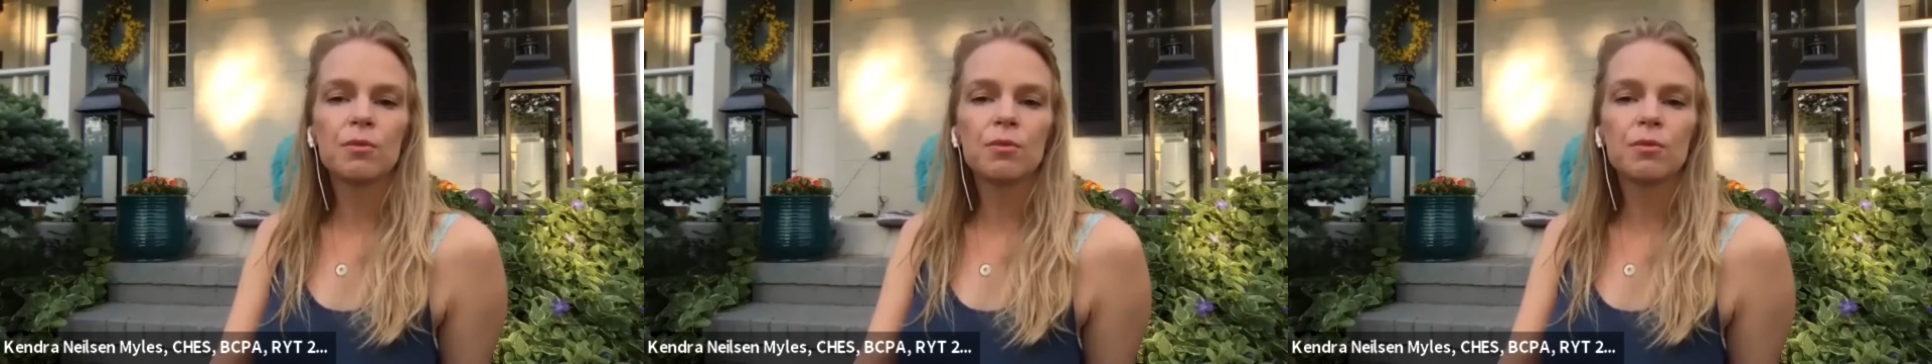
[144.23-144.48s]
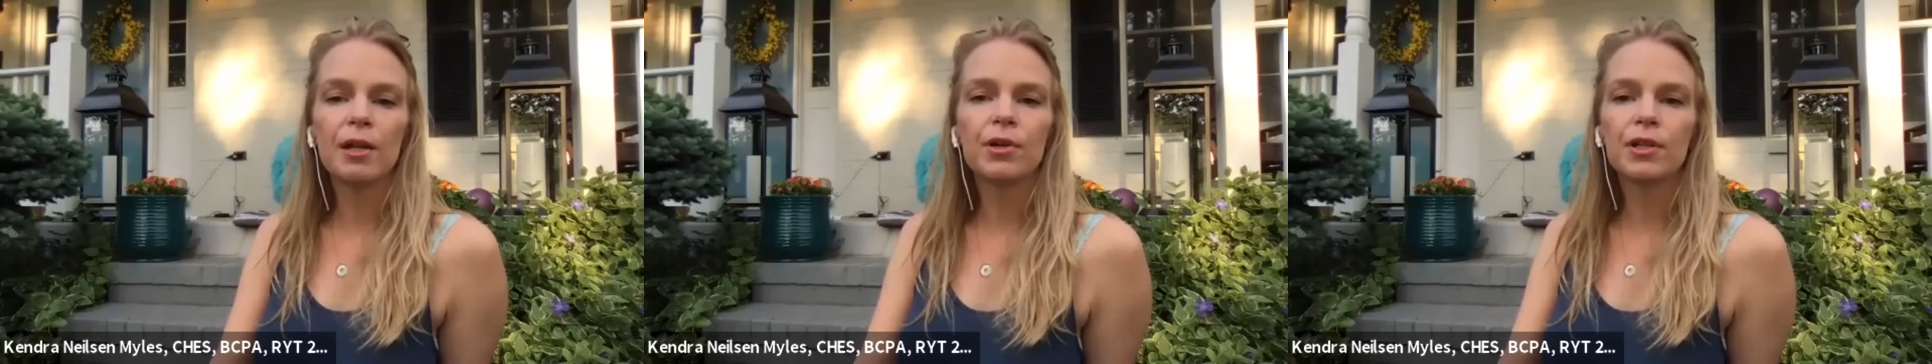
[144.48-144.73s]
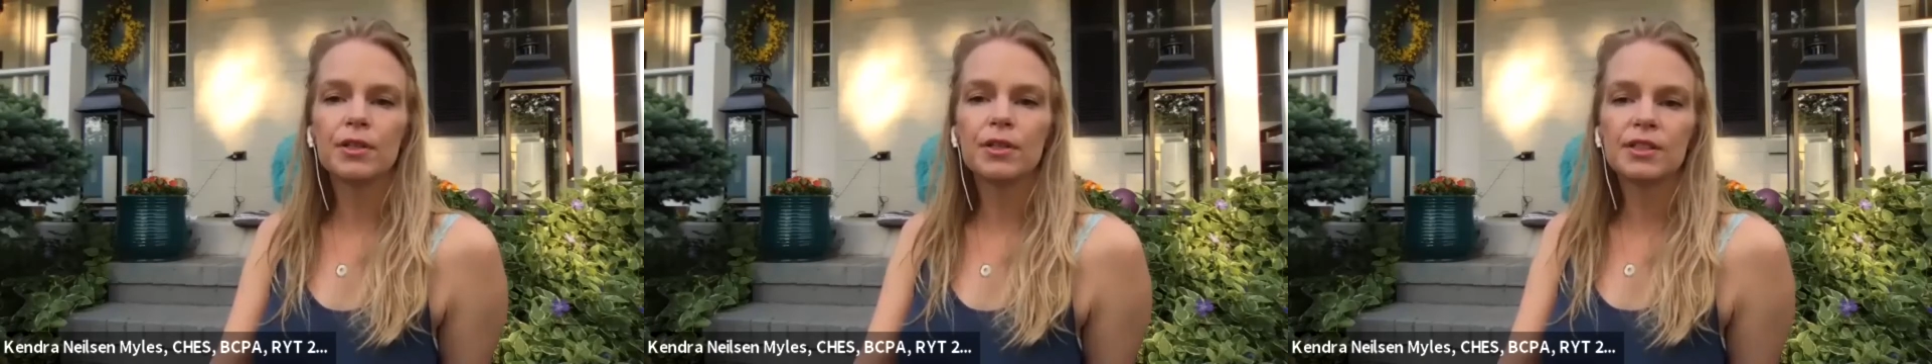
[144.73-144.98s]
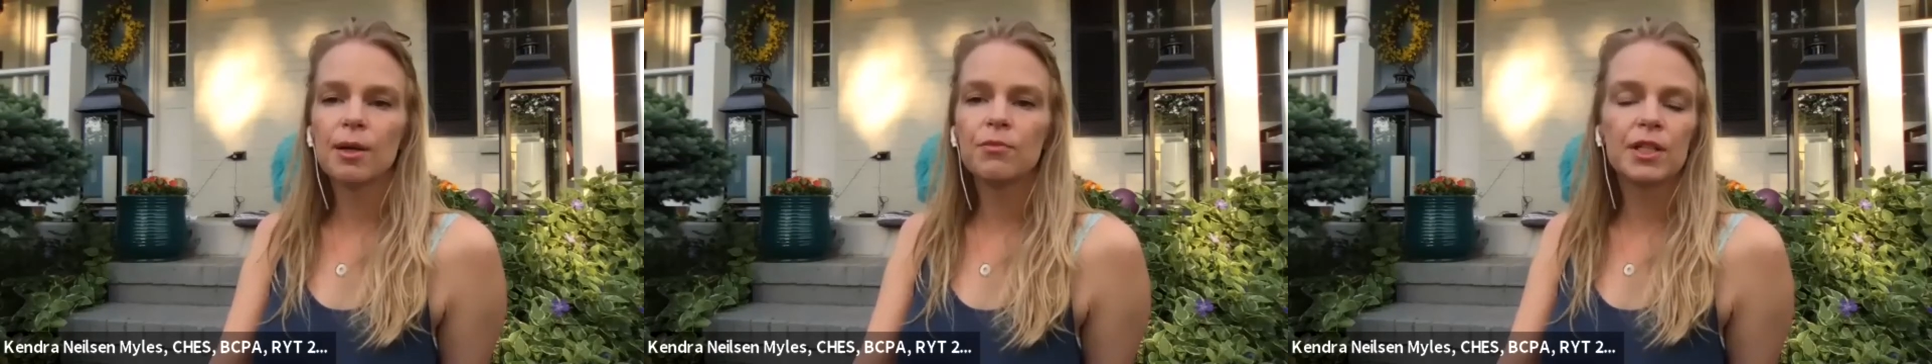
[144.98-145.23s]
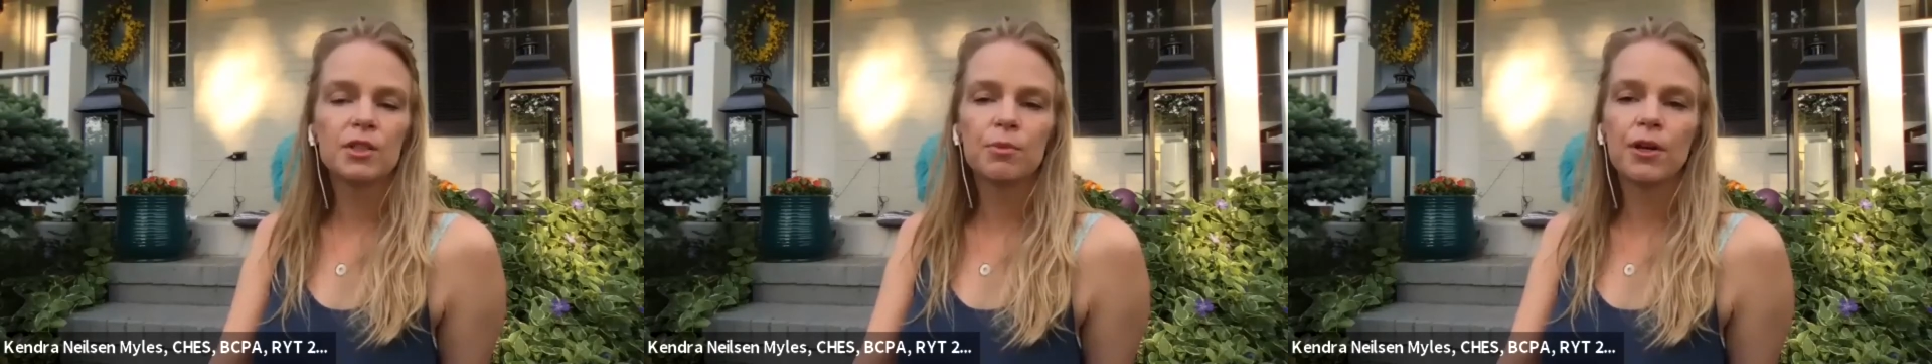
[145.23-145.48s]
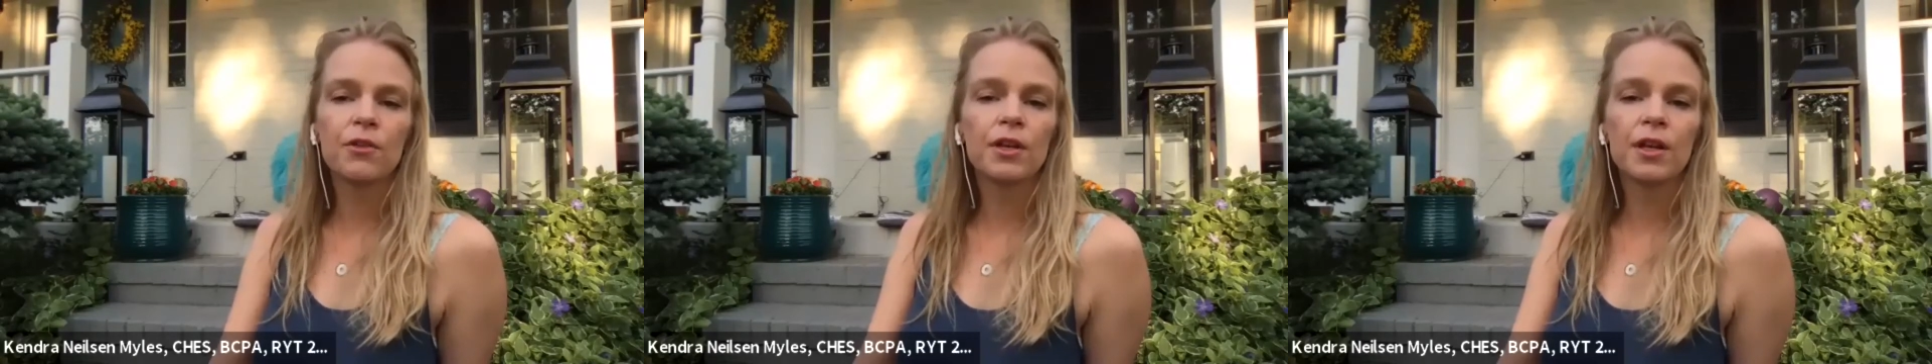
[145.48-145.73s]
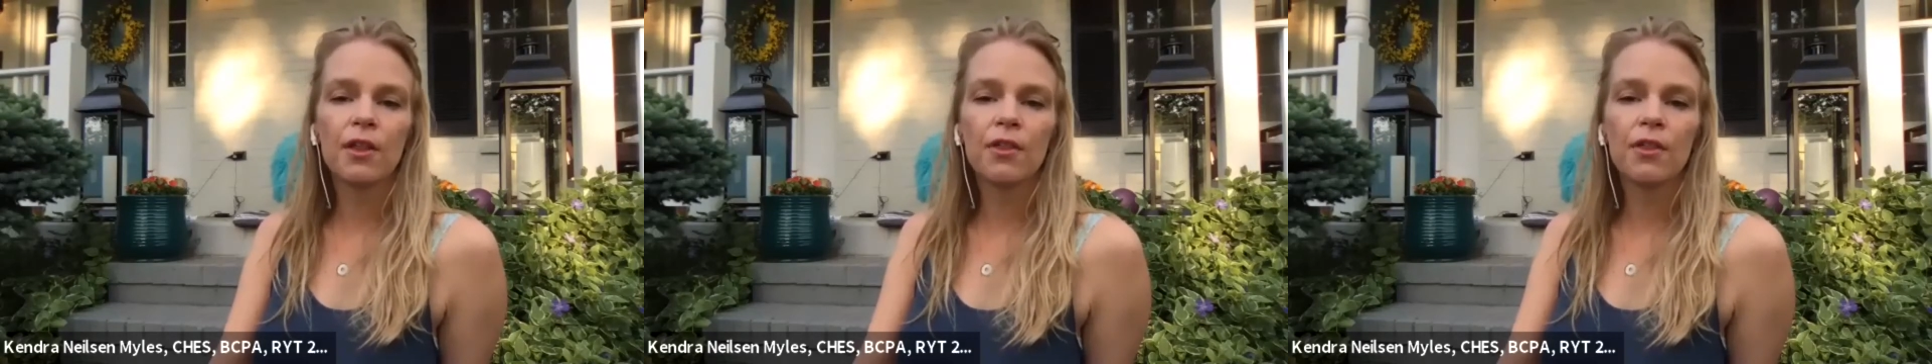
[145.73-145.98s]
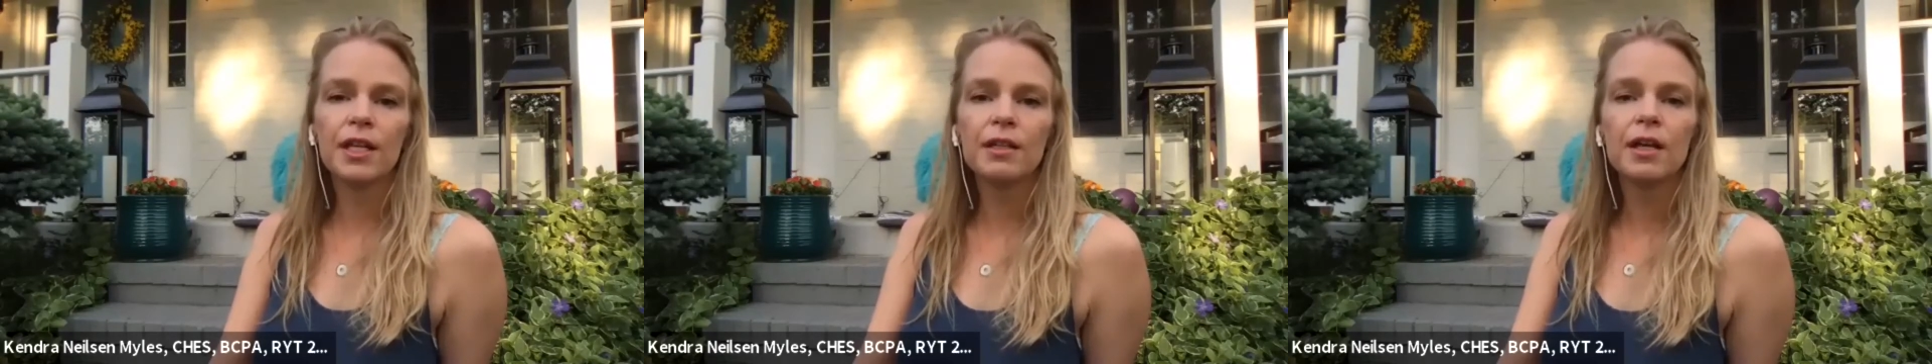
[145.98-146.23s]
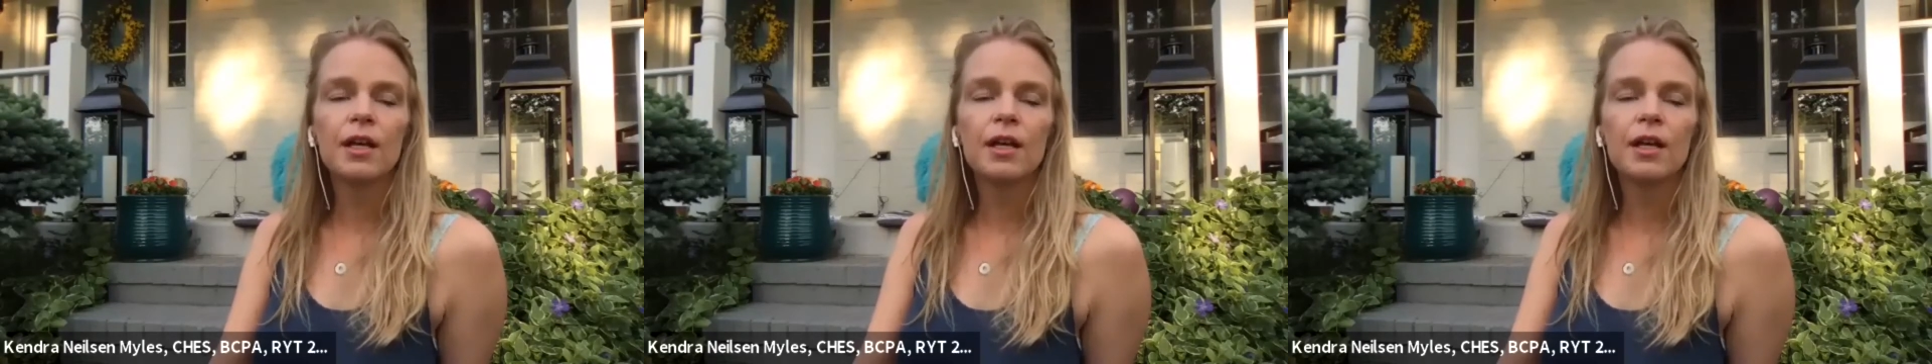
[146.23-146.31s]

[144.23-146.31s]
in bed, but something is better than nothing.